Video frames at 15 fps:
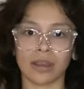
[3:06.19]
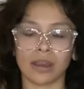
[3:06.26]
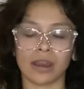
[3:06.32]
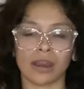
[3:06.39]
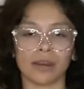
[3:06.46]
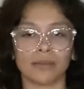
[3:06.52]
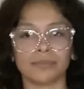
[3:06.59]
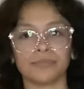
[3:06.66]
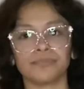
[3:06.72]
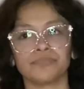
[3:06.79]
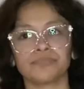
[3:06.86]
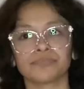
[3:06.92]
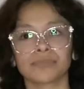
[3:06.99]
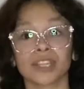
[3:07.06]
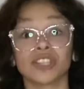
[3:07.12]
Um
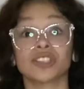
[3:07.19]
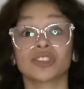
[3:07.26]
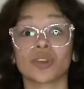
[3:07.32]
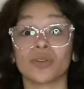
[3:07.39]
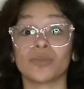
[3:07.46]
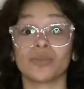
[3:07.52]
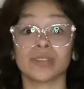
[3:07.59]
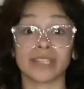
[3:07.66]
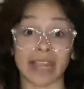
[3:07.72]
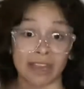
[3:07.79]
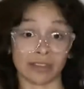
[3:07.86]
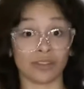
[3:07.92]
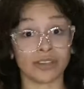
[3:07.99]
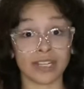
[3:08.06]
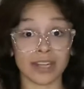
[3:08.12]
so yeah,
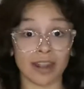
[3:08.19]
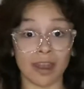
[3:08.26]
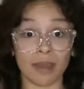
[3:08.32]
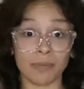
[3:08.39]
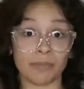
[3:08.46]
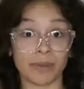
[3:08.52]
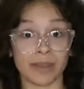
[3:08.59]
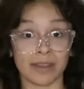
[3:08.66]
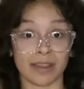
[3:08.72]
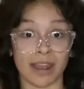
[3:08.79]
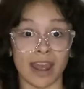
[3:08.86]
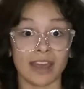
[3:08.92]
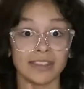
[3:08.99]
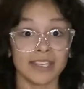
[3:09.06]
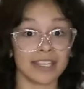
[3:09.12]
look it up
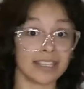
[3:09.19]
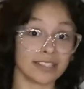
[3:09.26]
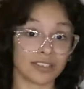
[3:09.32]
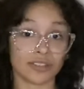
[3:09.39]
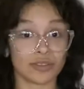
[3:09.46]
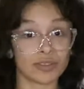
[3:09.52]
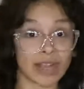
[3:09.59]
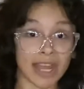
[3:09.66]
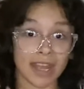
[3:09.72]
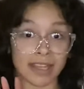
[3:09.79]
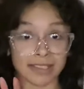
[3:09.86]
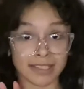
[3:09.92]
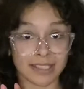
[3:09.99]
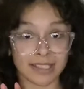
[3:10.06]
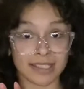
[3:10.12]
on the
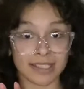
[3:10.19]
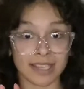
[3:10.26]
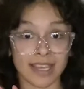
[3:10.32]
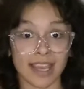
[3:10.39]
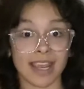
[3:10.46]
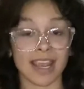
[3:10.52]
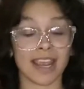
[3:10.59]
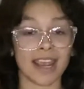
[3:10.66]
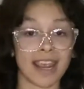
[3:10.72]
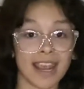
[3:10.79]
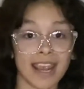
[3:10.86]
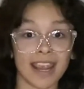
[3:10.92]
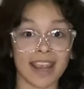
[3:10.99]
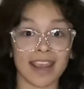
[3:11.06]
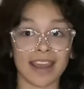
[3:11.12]
internets
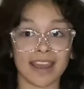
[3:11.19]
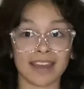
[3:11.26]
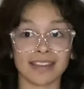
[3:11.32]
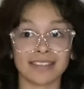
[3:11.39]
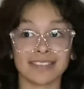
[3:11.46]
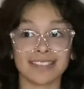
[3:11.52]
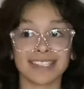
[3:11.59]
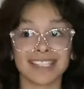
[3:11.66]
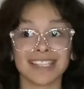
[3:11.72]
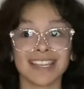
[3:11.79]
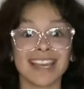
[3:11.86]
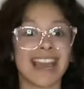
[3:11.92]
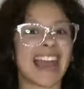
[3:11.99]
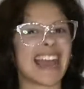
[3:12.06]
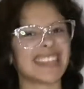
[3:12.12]
and
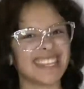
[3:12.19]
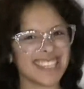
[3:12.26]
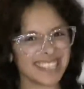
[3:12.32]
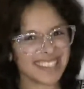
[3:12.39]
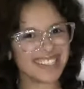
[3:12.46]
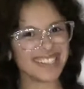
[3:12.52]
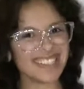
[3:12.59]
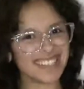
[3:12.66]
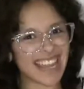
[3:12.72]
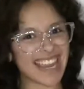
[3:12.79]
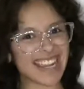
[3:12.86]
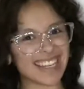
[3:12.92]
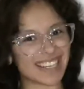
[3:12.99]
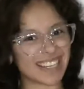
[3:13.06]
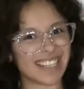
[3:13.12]
I think you're
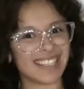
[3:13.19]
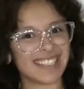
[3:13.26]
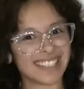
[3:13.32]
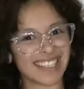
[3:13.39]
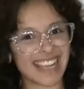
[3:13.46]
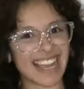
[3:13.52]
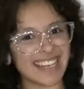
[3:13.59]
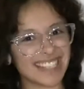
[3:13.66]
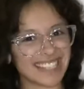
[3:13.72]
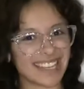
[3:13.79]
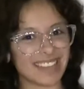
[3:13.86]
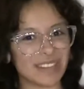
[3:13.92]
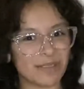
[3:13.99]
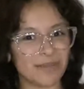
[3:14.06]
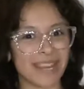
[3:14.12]
gonna like the kind of
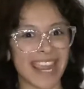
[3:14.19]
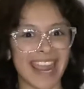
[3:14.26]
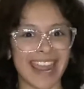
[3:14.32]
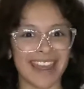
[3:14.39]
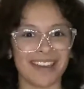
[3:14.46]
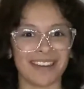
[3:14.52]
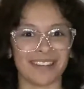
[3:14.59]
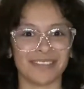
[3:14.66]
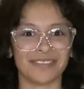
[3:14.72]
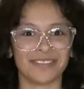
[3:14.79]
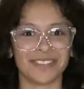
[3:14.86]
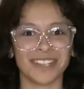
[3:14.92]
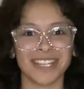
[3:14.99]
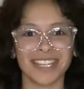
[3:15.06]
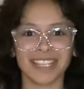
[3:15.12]
sound that we have.
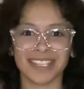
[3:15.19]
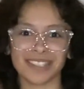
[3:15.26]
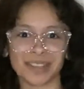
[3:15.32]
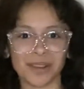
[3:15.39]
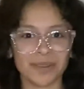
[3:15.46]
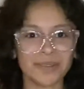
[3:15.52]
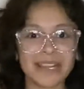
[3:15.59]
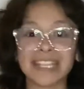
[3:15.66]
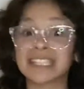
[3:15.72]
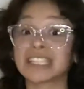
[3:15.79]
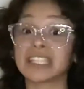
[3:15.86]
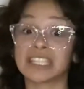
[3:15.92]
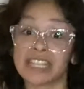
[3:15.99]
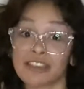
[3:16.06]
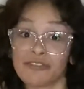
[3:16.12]
You know, it's
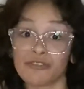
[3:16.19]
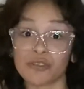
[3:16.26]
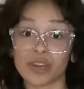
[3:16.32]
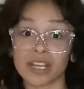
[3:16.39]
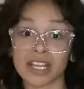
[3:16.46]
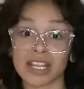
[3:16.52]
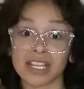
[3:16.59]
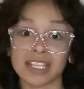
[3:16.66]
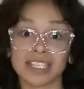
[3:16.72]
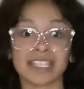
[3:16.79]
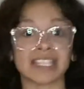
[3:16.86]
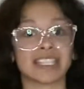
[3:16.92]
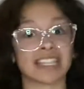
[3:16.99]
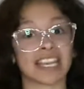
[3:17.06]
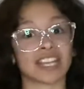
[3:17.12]
different,
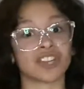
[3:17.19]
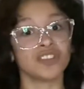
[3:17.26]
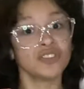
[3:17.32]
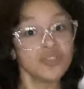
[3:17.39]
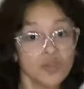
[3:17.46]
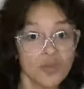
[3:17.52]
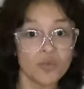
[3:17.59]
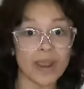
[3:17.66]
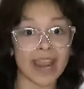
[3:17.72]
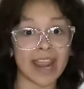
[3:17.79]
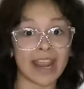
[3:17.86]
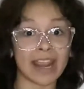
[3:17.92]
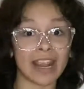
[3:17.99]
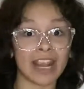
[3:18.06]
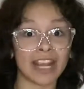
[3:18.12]
it's like new
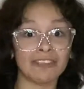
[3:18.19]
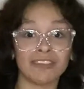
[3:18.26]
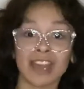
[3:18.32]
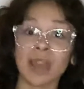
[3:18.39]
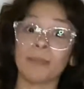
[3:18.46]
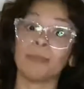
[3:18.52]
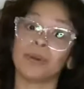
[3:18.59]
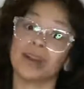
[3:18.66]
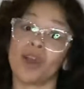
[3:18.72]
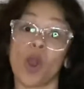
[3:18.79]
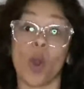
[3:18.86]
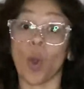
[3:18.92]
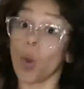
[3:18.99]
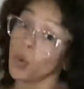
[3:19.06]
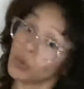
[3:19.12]
wave, but
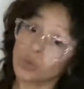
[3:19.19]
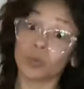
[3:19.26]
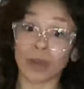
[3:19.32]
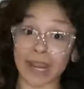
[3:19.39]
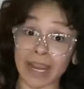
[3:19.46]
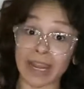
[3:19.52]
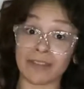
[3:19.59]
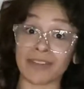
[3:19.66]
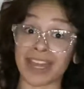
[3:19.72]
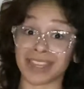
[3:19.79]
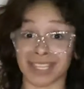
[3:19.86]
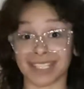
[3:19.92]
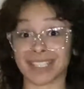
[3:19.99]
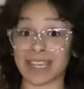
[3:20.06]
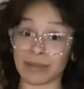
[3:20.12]
old wave at
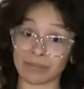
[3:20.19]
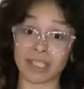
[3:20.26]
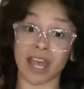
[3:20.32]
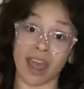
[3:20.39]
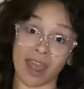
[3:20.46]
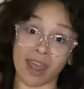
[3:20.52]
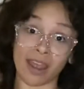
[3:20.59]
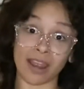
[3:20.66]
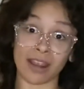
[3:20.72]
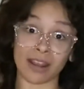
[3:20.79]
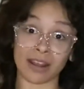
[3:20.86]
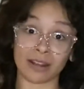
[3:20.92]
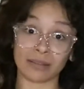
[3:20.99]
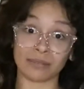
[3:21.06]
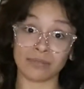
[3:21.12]
the same
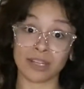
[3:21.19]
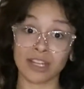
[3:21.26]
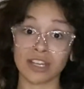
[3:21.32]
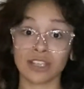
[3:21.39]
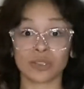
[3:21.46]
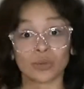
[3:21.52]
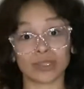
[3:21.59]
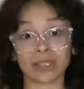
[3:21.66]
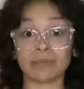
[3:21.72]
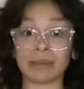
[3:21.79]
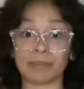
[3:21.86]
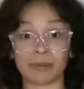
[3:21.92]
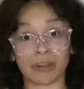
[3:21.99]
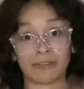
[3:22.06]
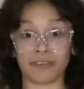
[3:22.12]
time. So it's gonna be
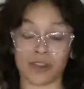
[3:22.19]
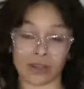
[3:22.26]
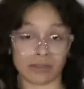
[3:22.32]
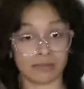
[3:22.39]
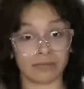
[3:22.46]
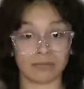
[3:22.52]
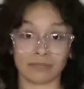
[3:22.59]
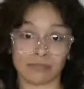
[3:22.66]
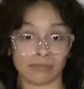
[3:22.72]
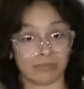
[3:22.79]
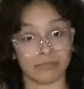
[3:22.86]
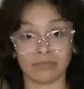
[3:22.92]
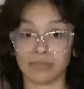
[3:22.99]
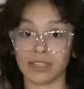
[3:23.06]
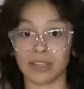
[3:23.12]
pretty fun,
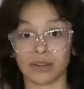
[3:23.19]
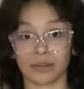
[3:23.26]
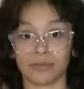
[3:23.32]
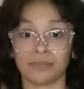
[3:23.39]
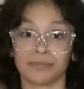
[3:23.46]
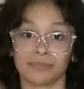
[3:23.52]
you know?